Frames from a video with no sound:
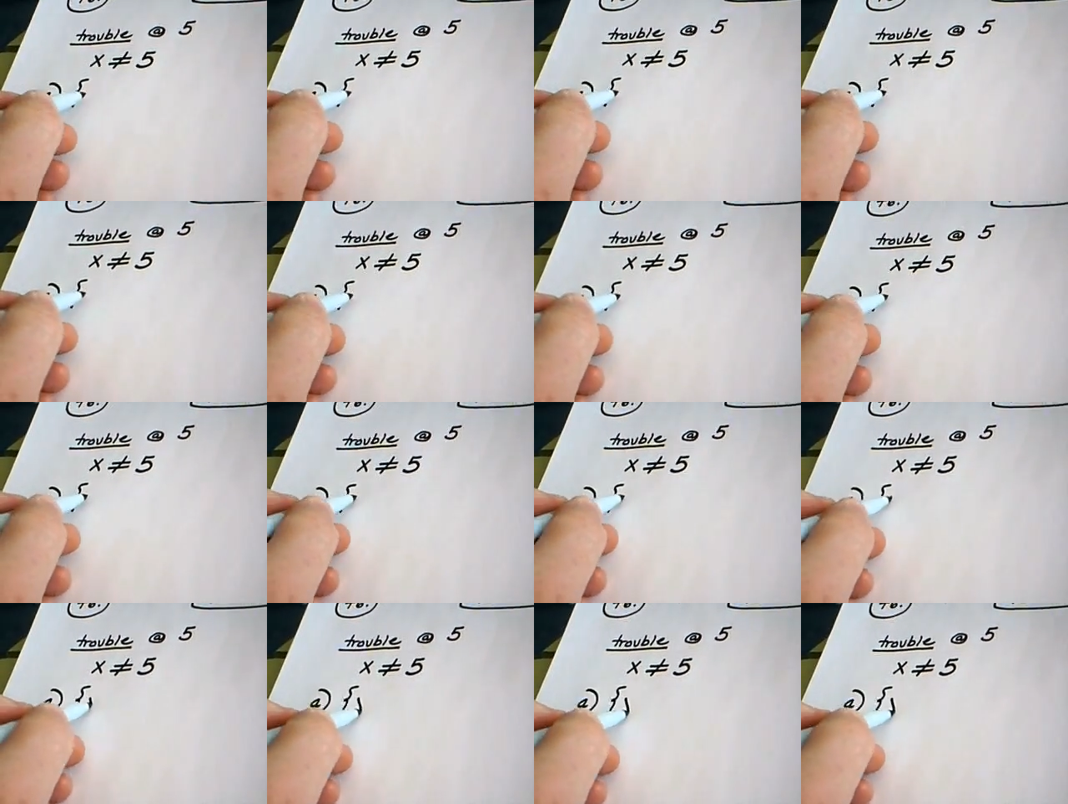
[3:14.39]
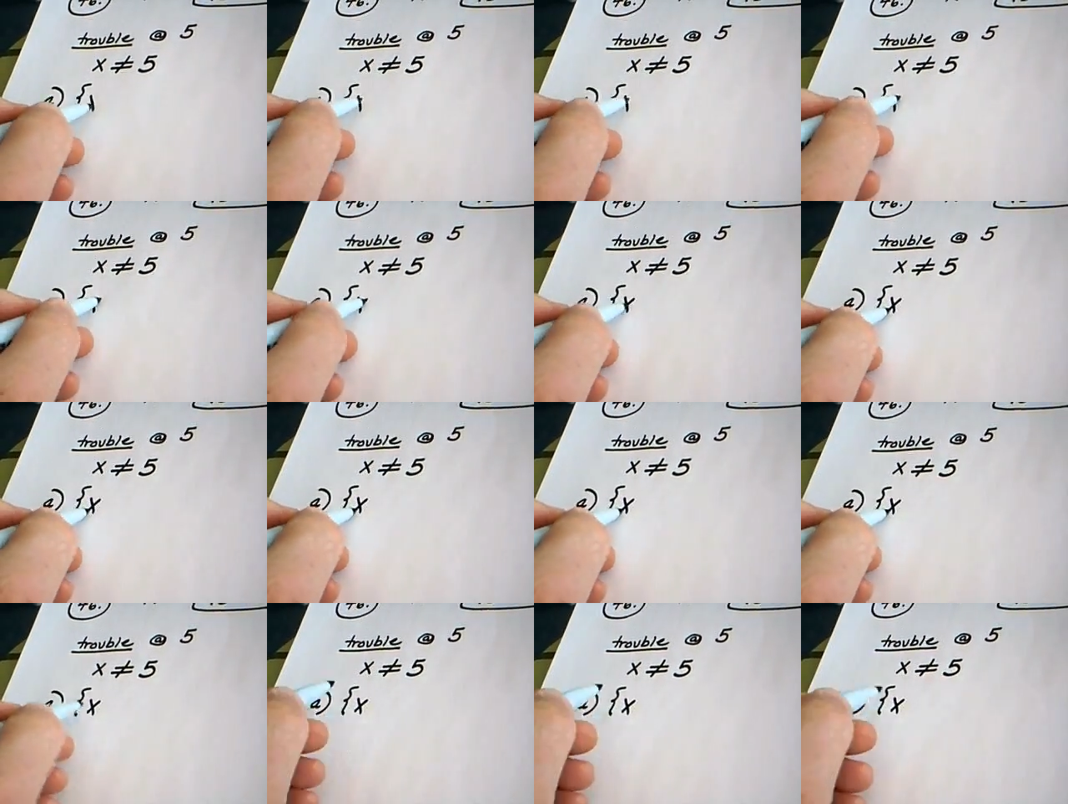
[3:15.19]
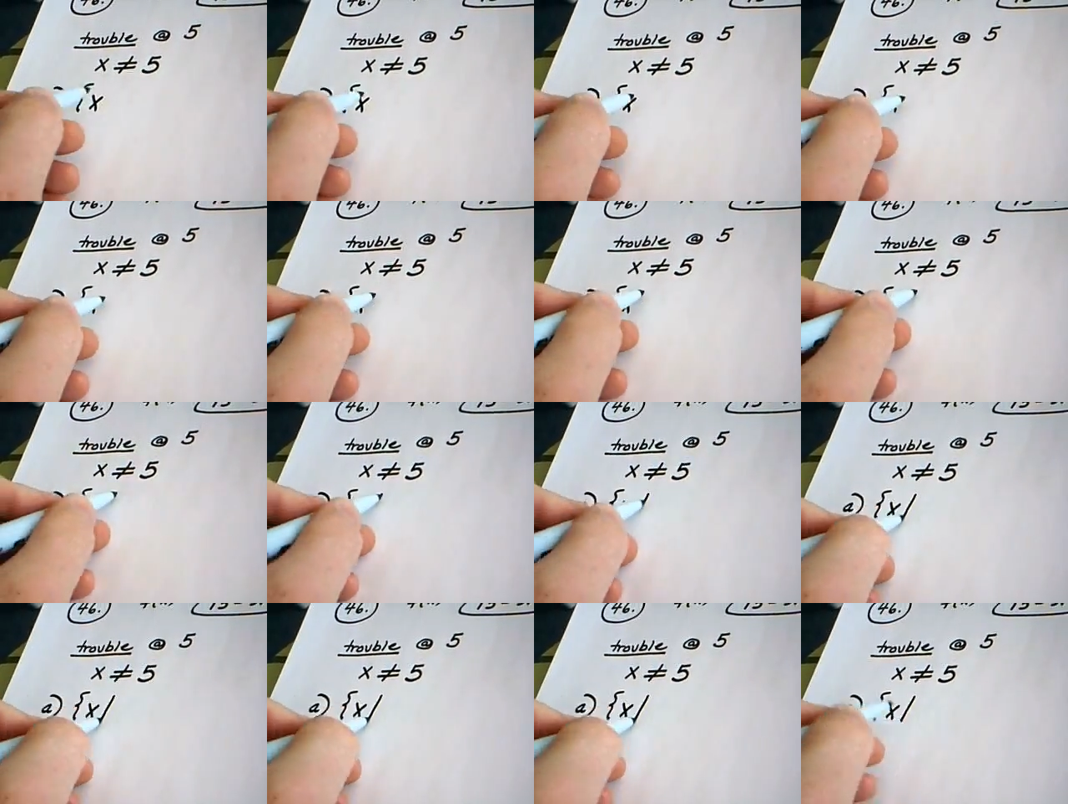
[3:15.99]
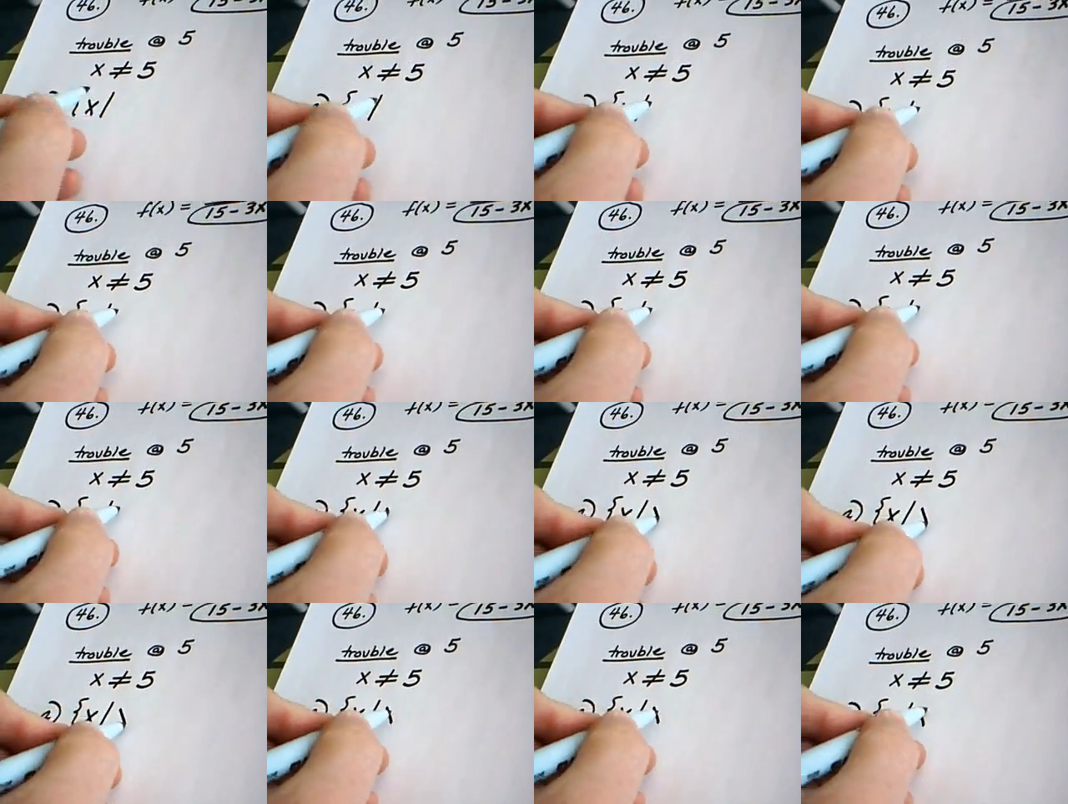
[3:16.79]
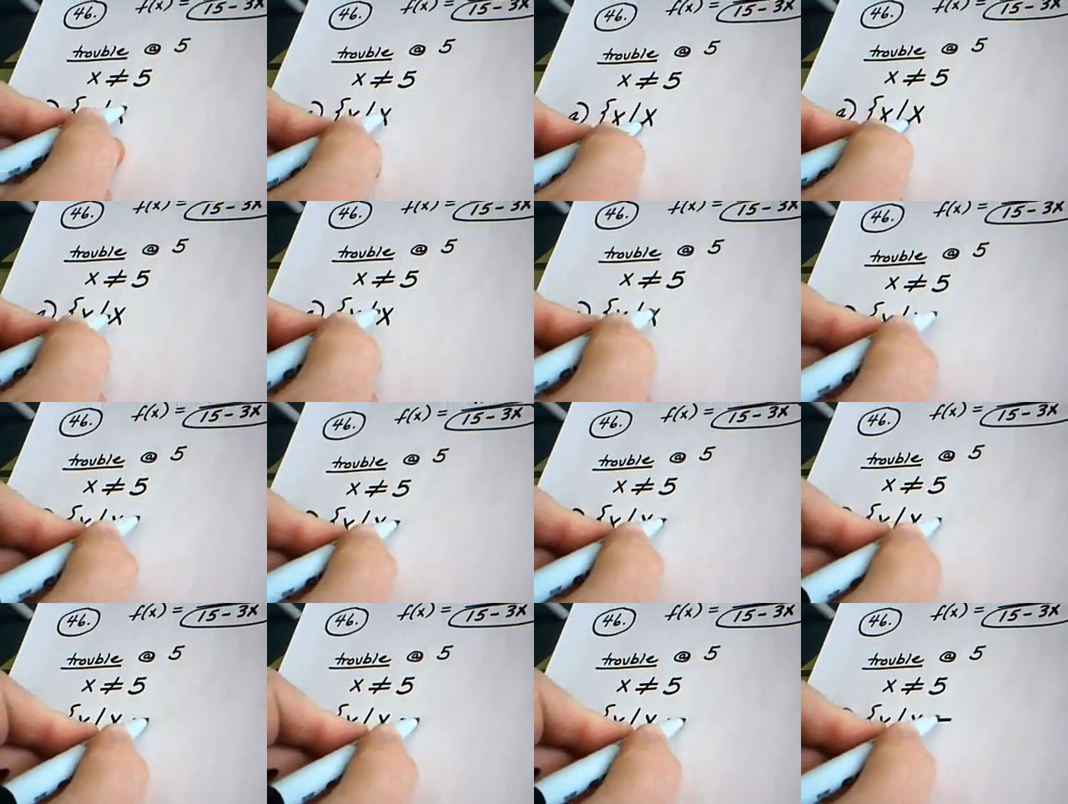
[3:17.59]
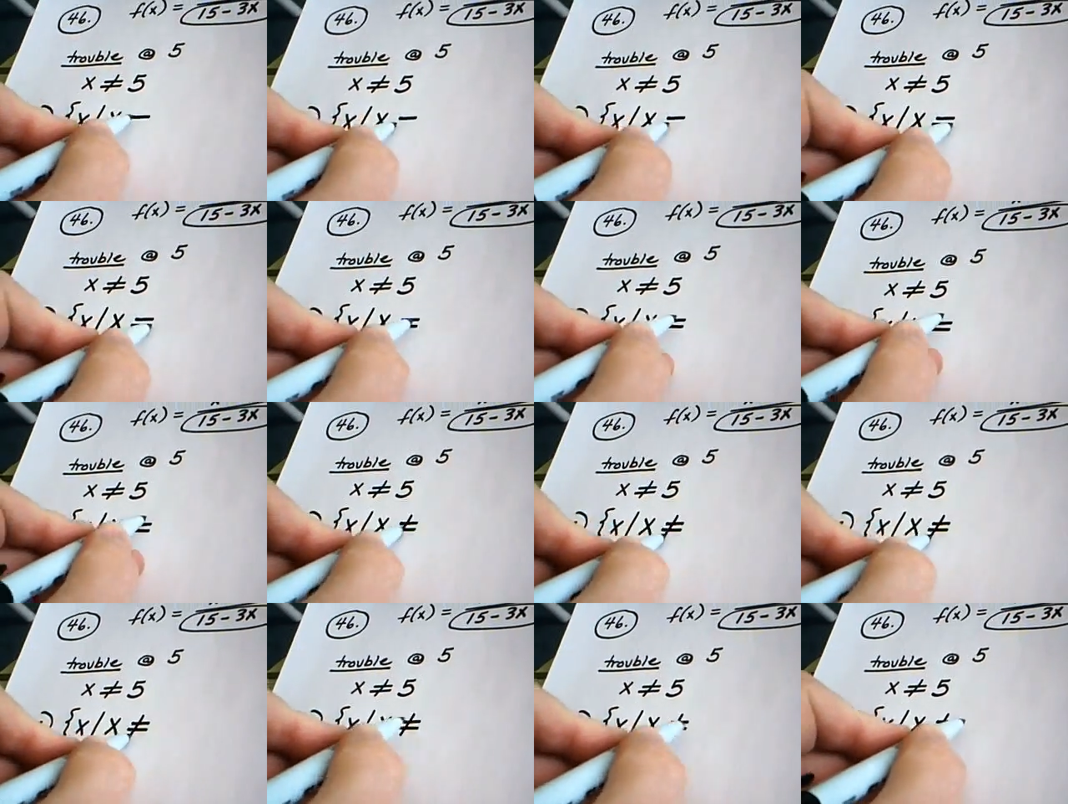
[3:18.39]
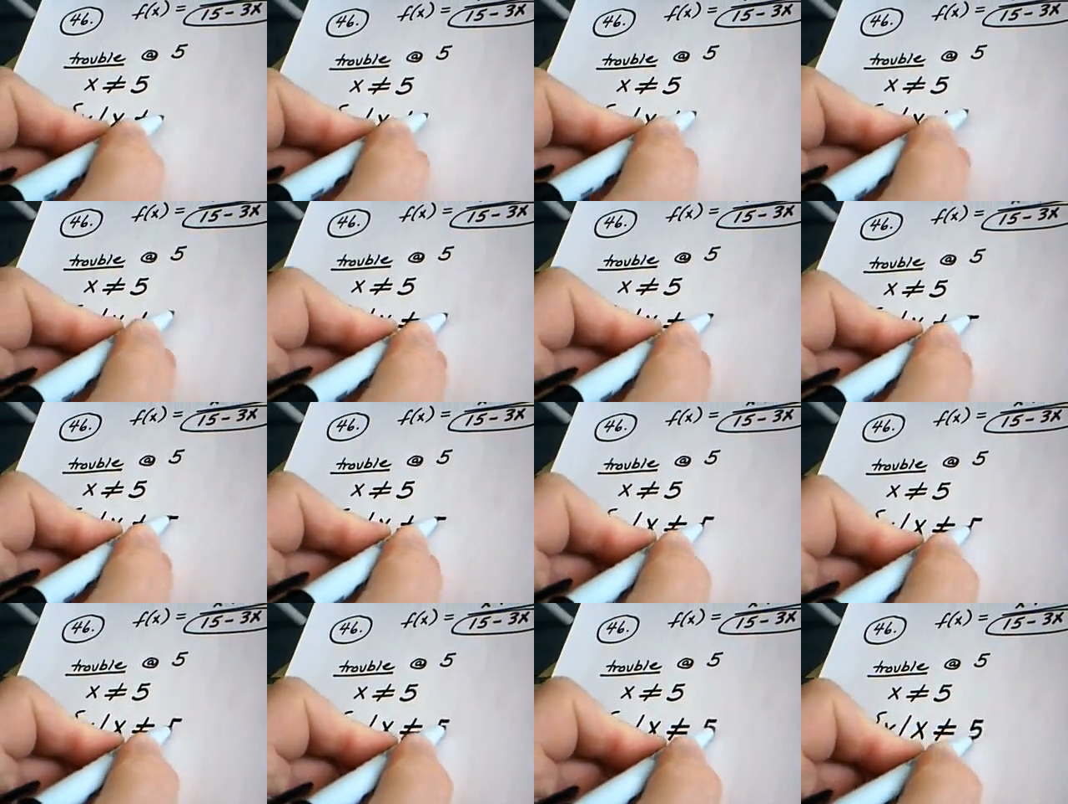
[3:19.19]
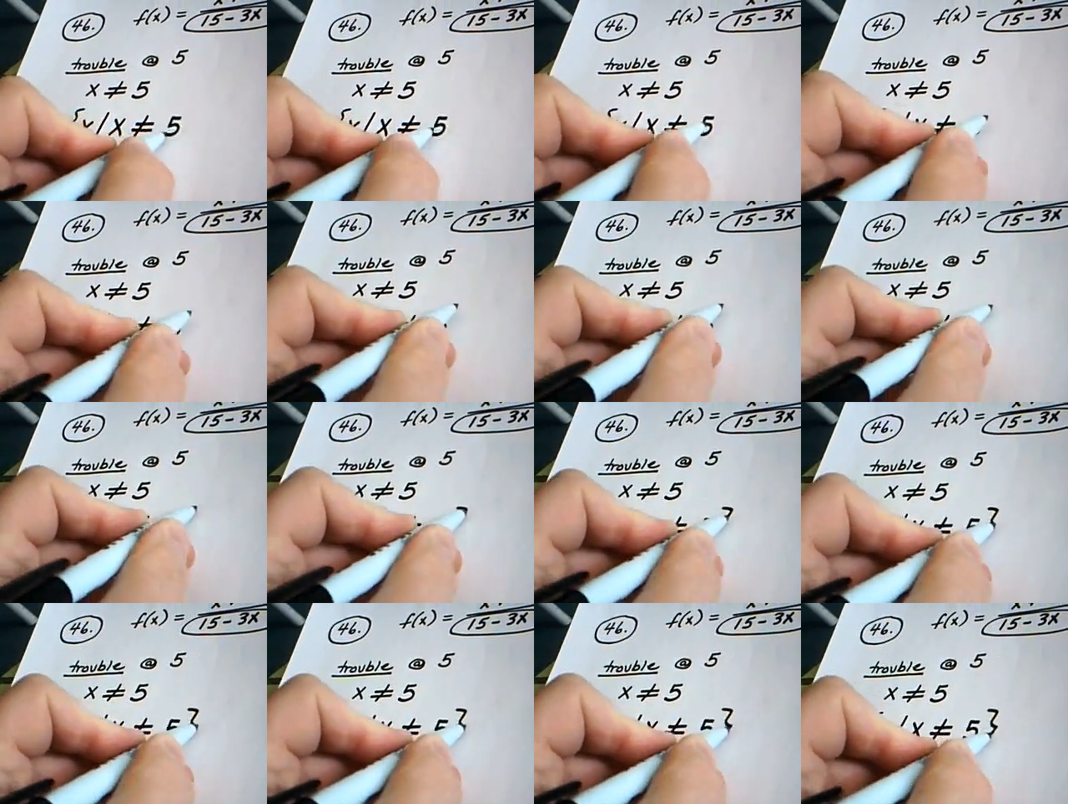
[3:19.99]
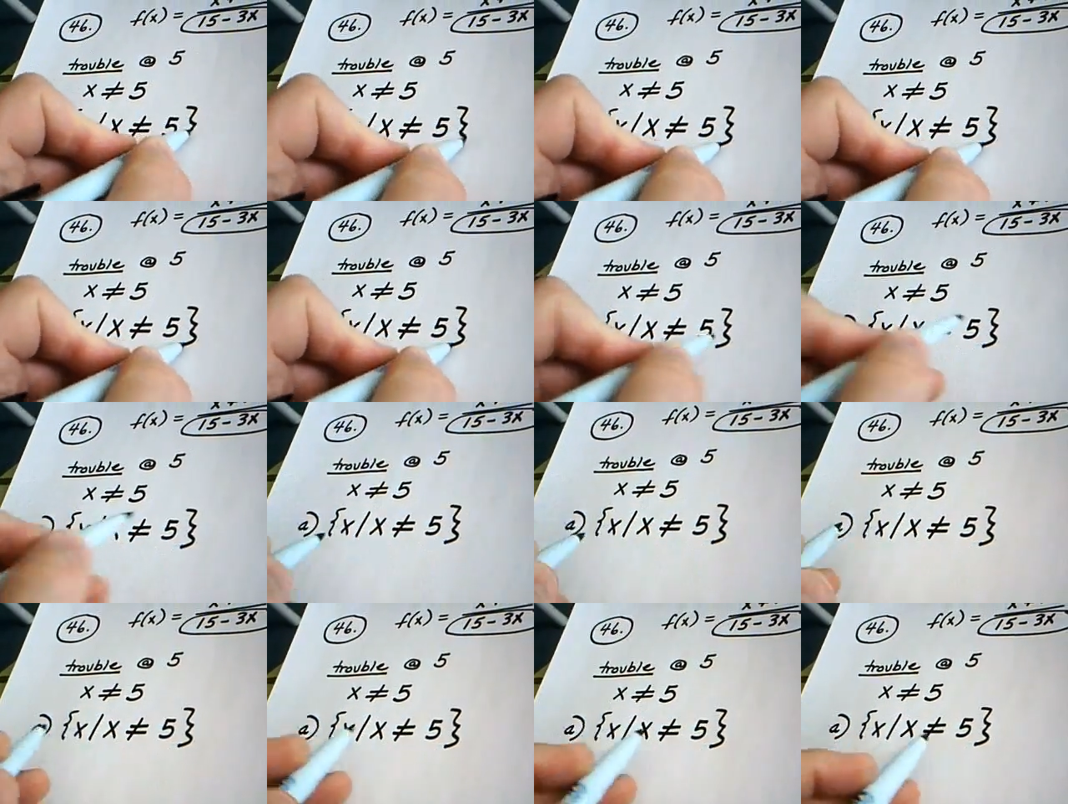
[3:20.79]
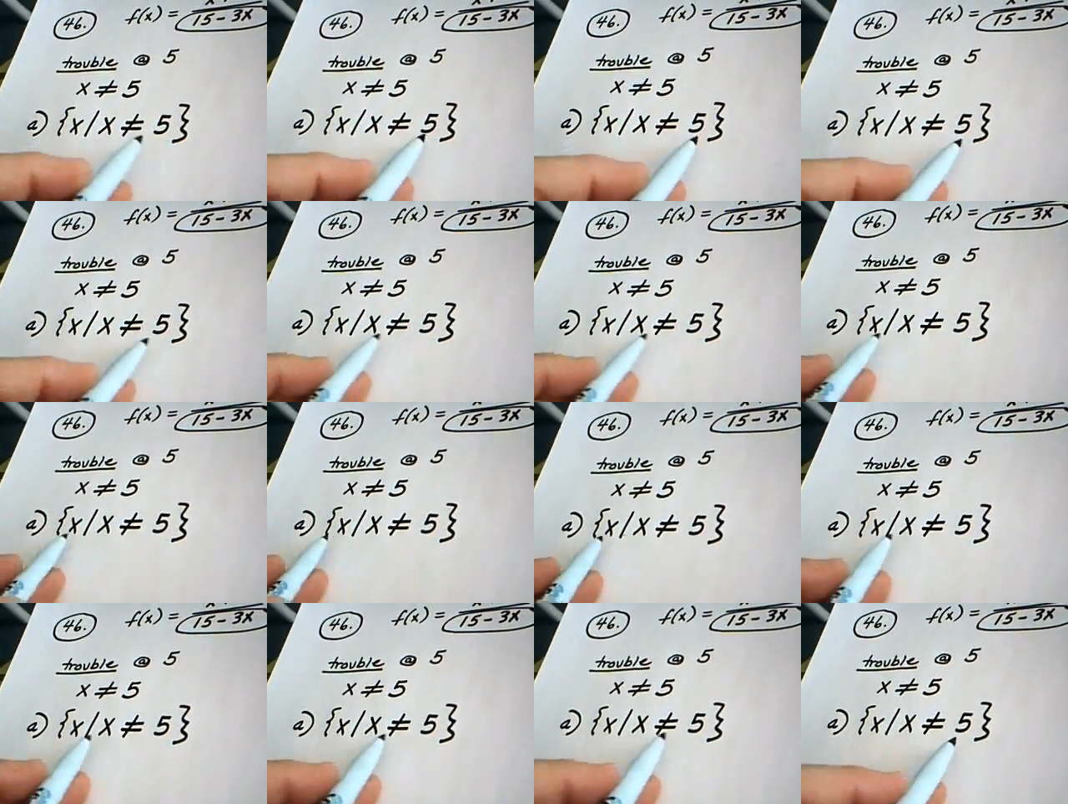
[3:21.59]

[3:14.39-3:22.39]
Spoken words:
Nobody's mouth can be seen.